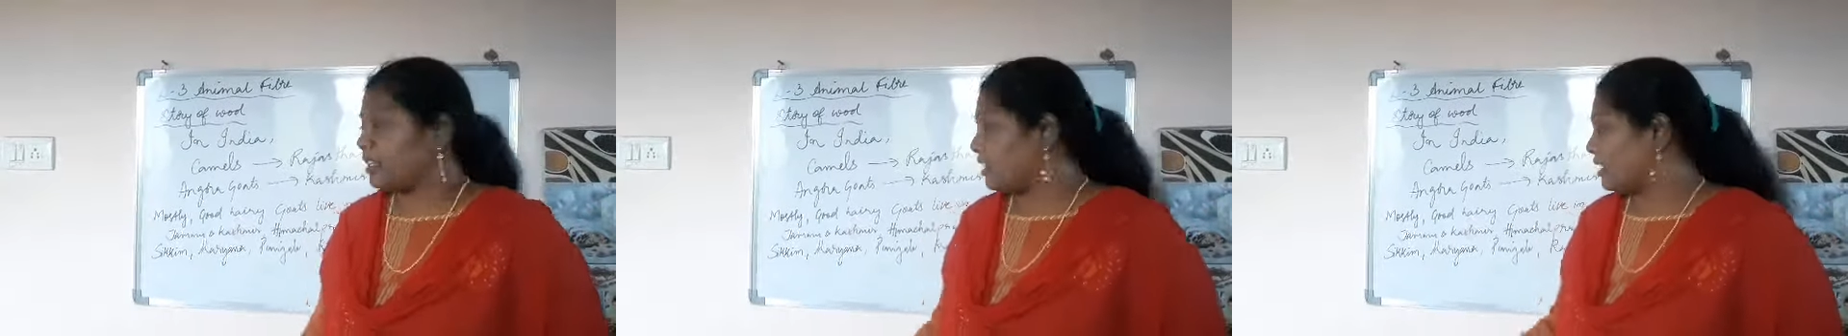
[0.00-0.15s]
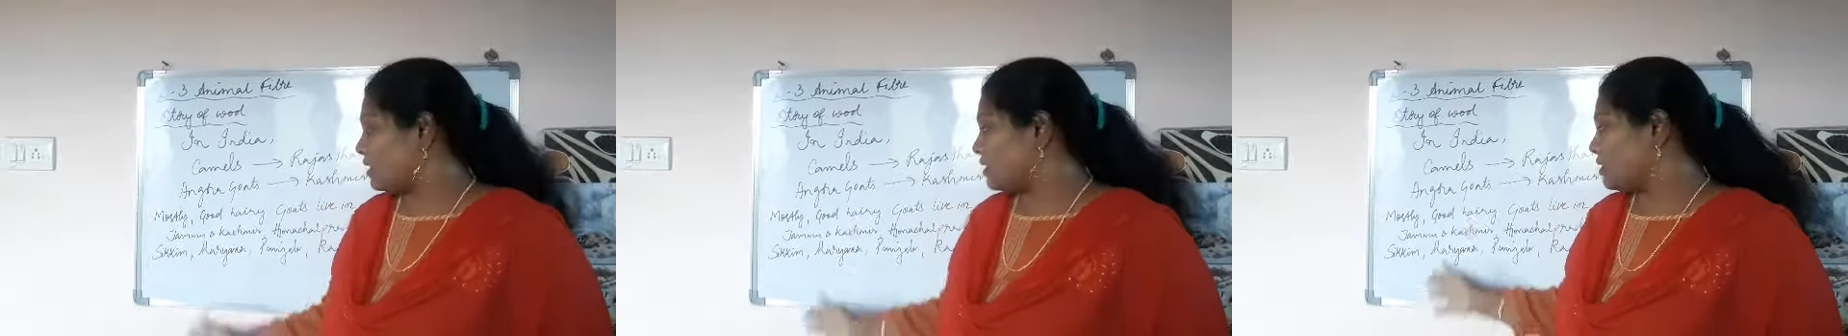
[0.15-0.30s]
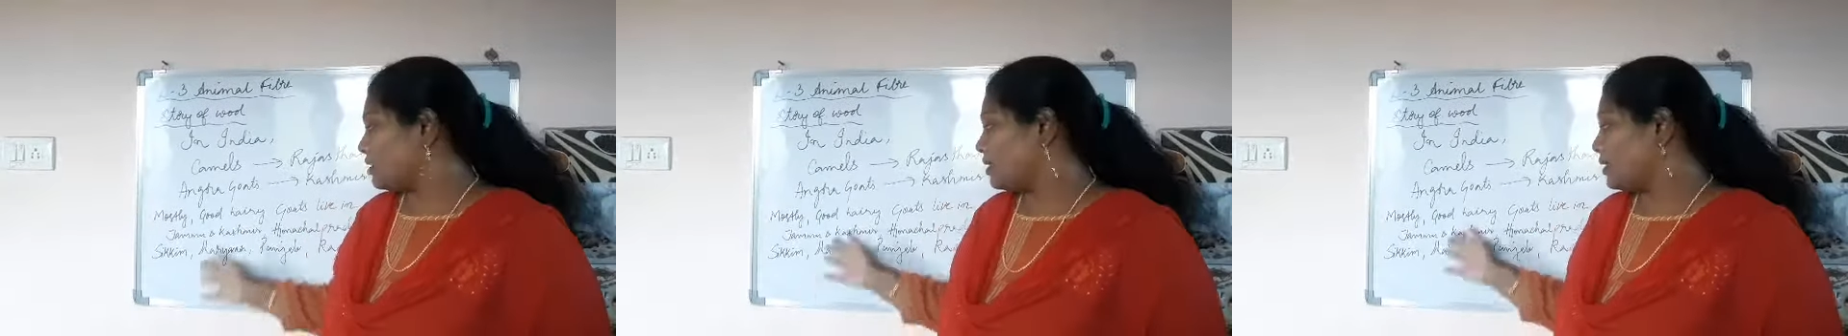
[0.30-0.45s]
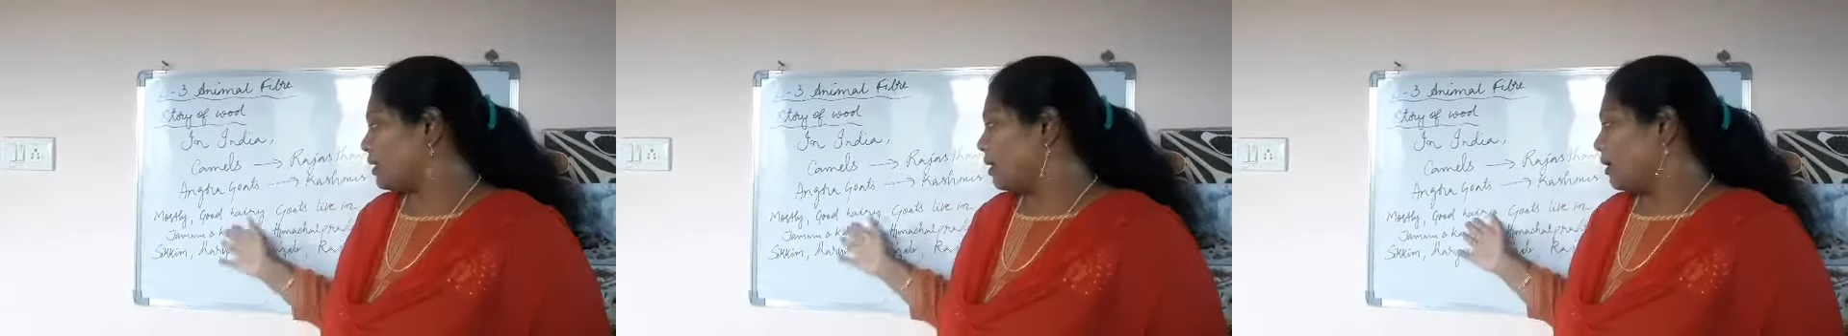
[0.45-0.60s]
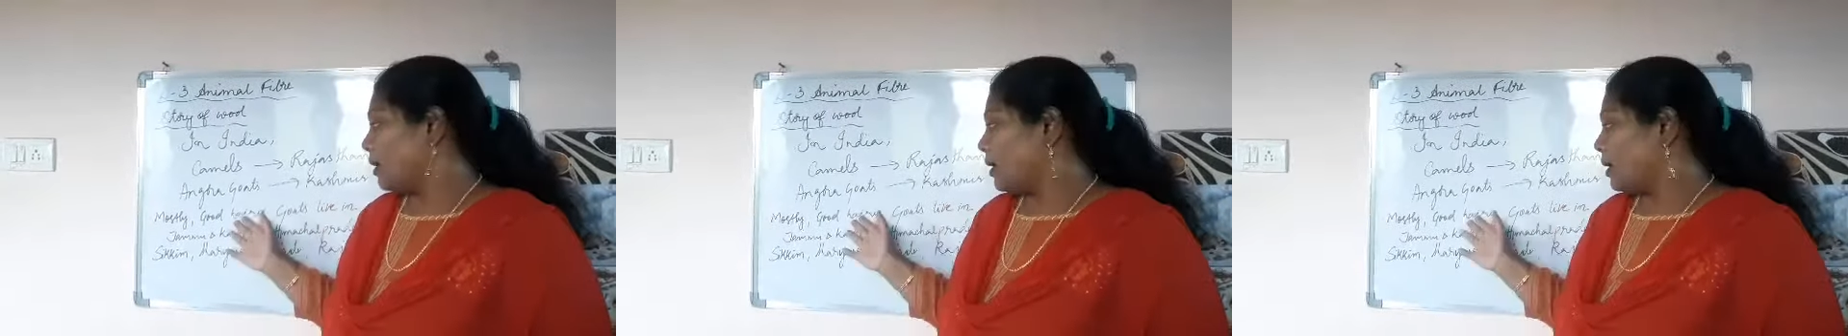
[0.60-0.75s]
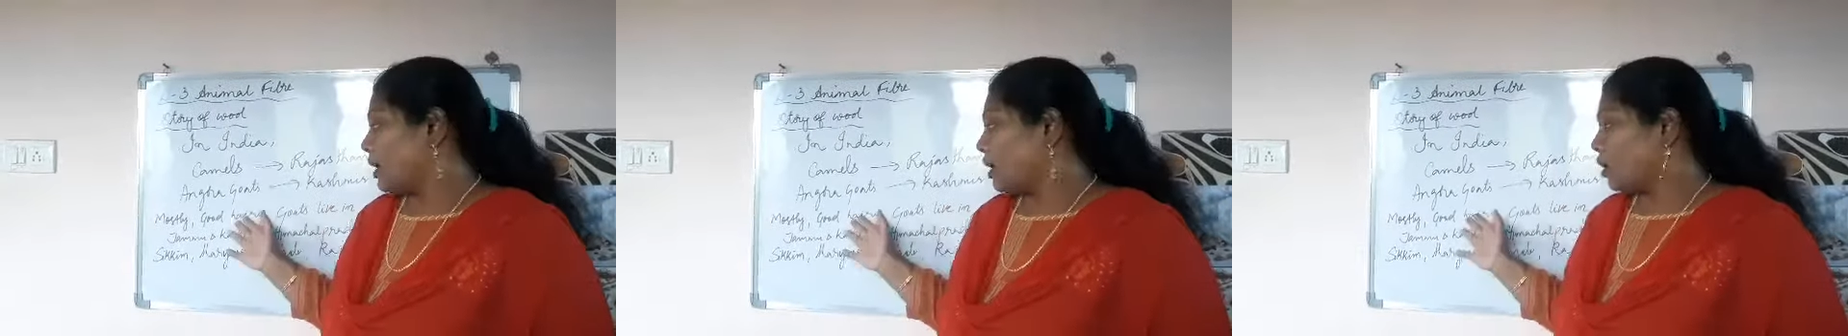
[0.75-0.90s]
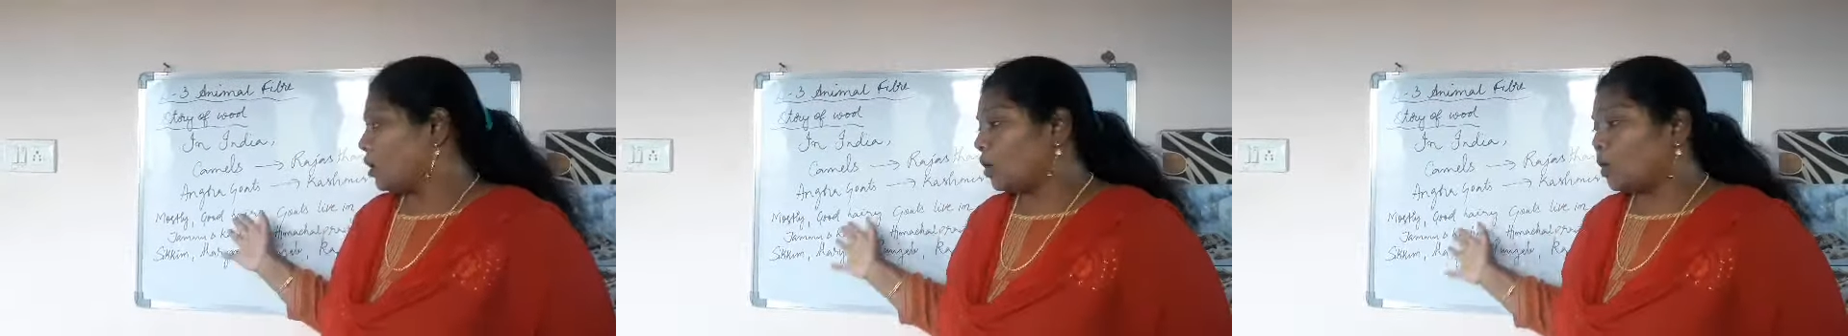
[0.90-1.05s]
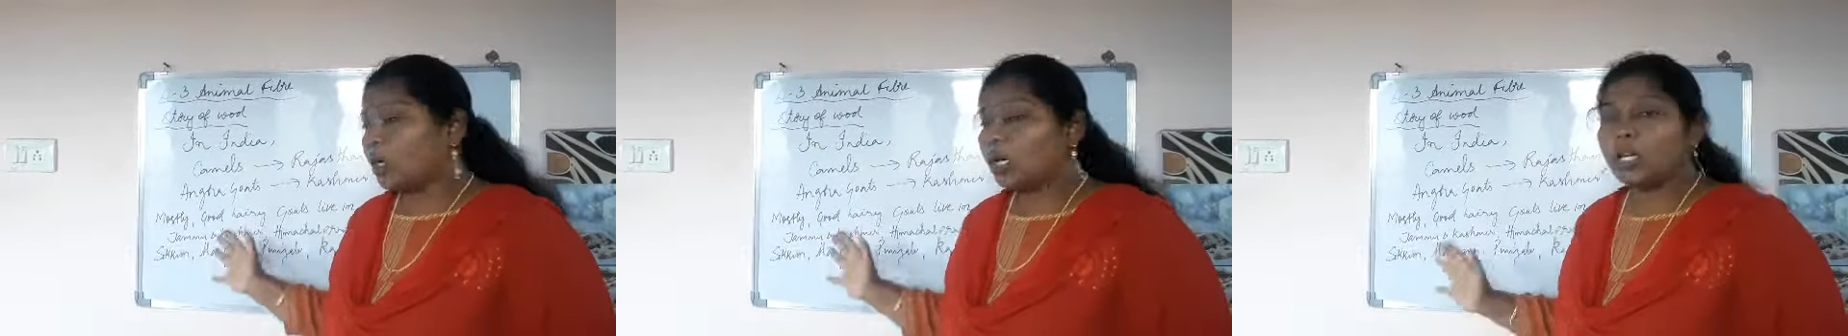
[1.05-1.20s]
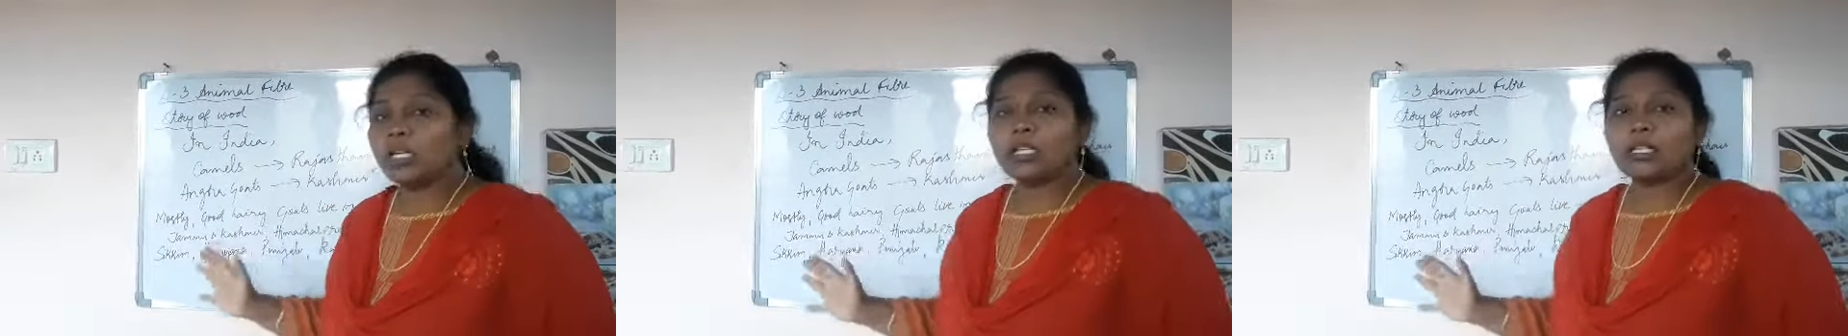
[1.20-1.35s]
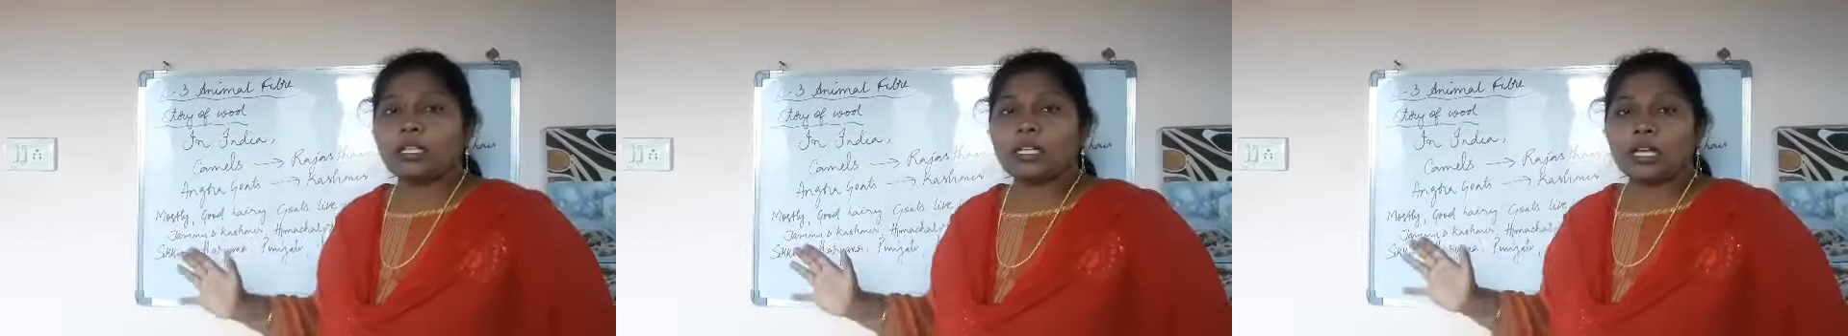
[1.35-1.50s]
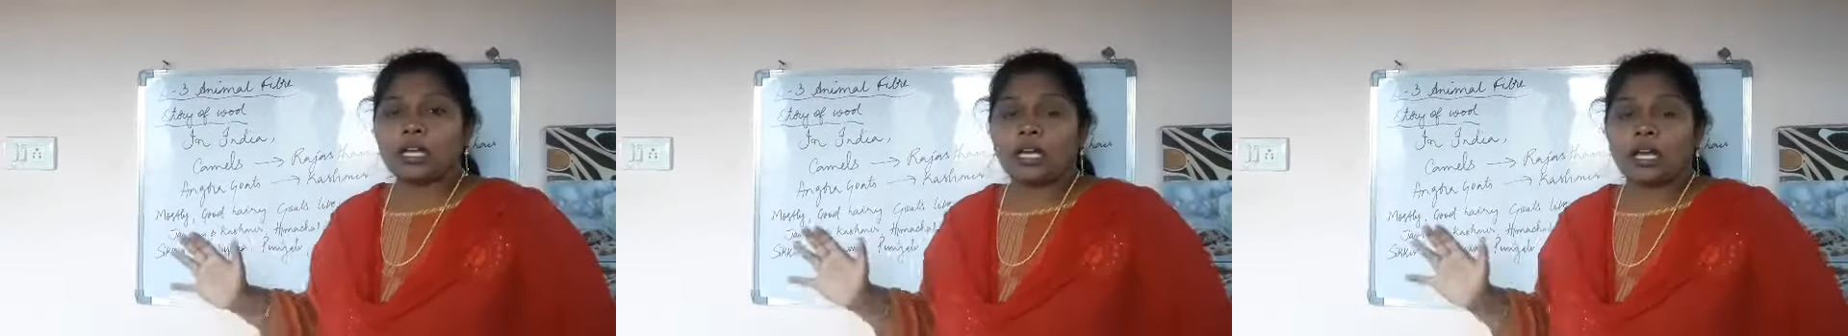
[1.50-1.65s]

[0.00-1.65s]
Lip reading: these good